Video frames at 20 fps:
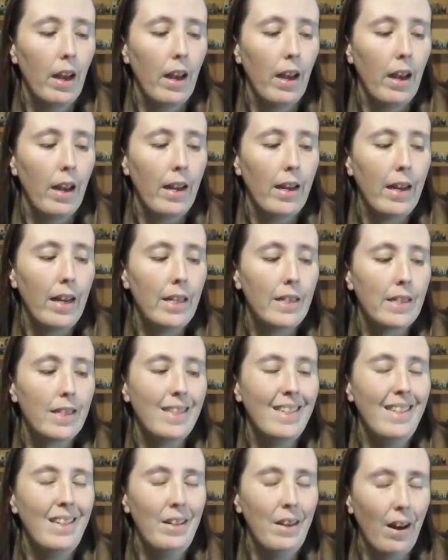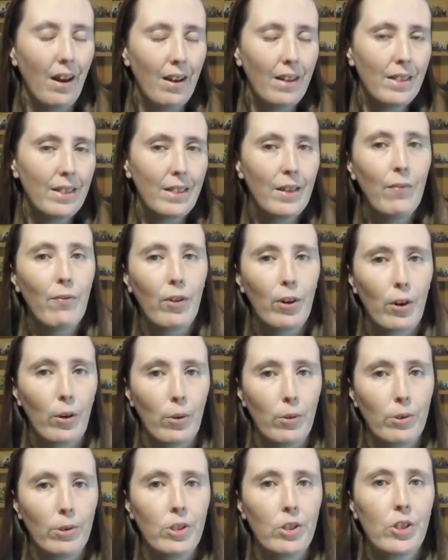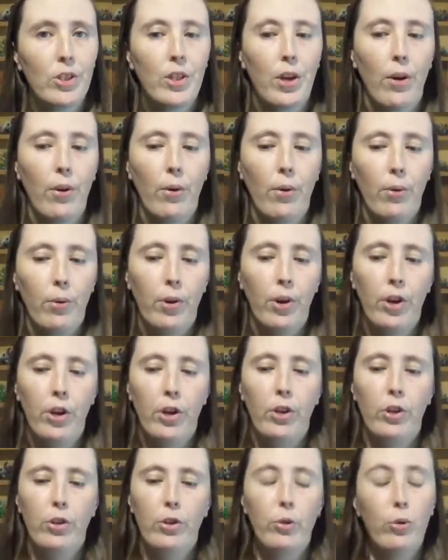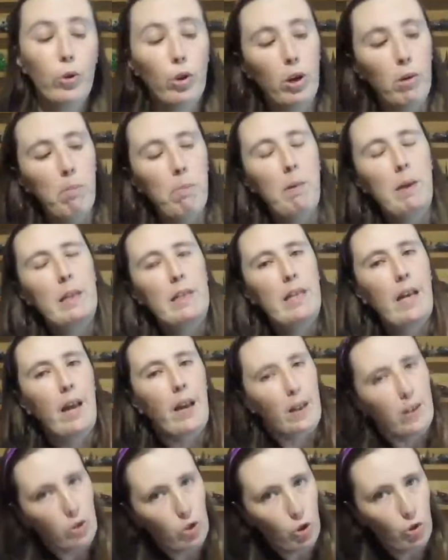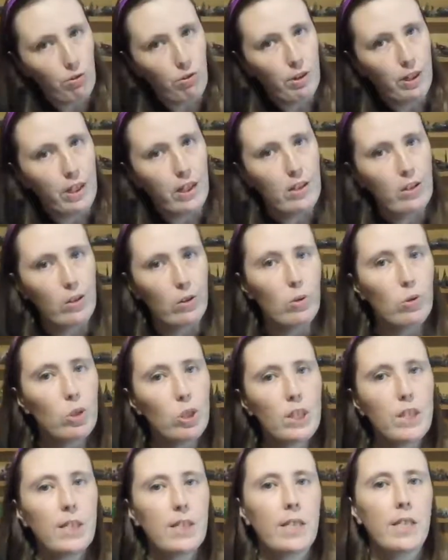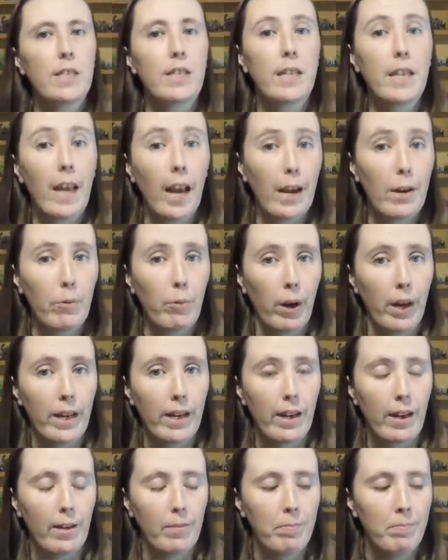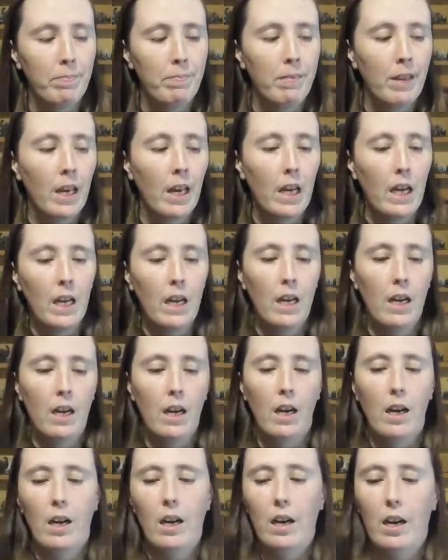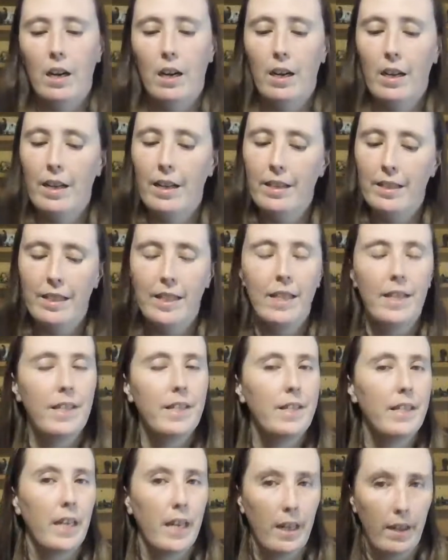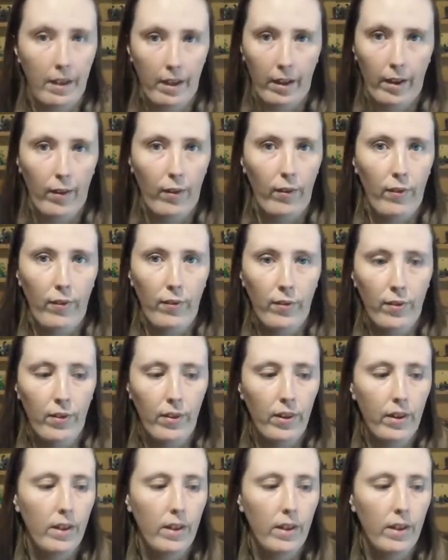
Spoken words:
And it's not difficult. So you could potentially use this as a gateway game. It's easy enough.